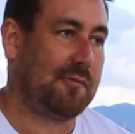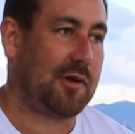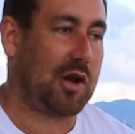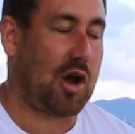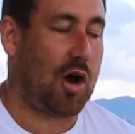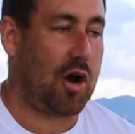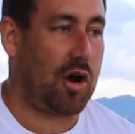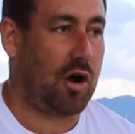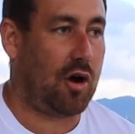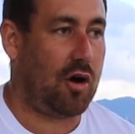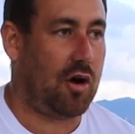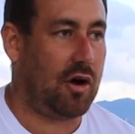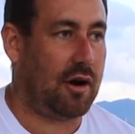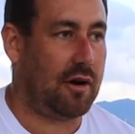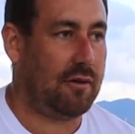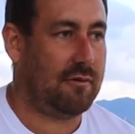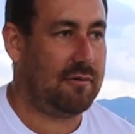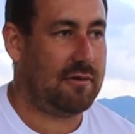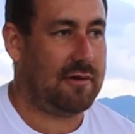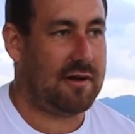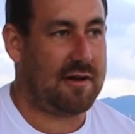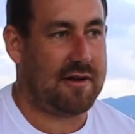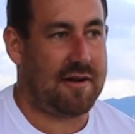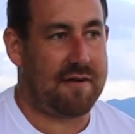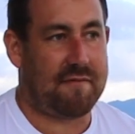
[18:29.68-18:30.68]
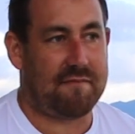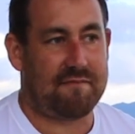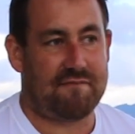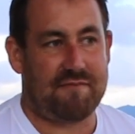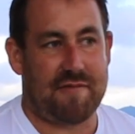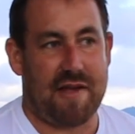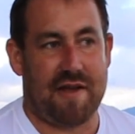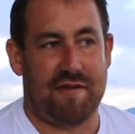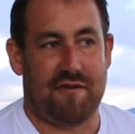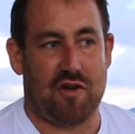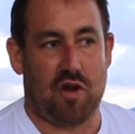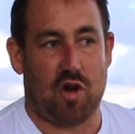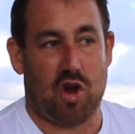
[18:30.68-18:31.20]
going on,
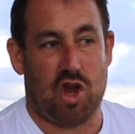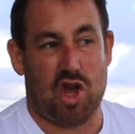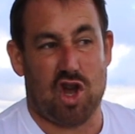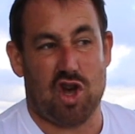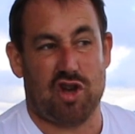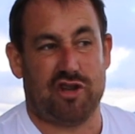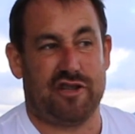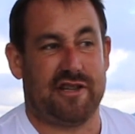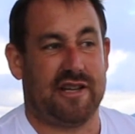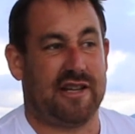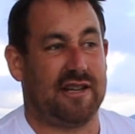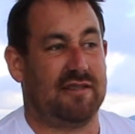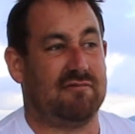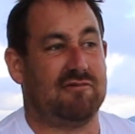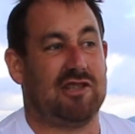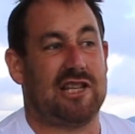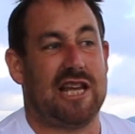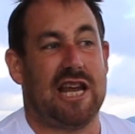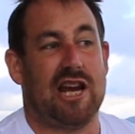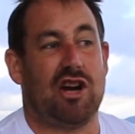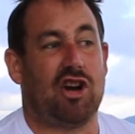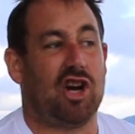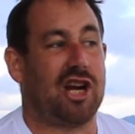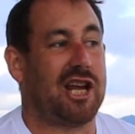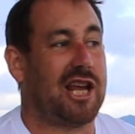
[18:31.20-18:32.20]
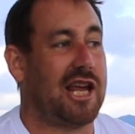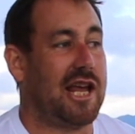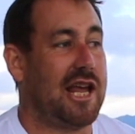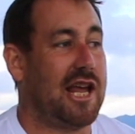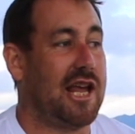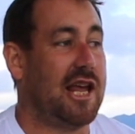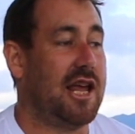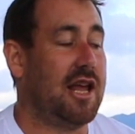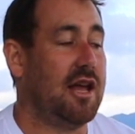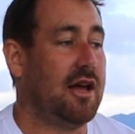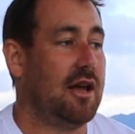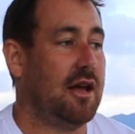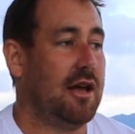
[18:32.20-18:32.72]
if you're using
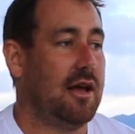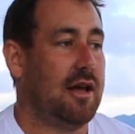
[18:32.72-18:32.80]
Cherokee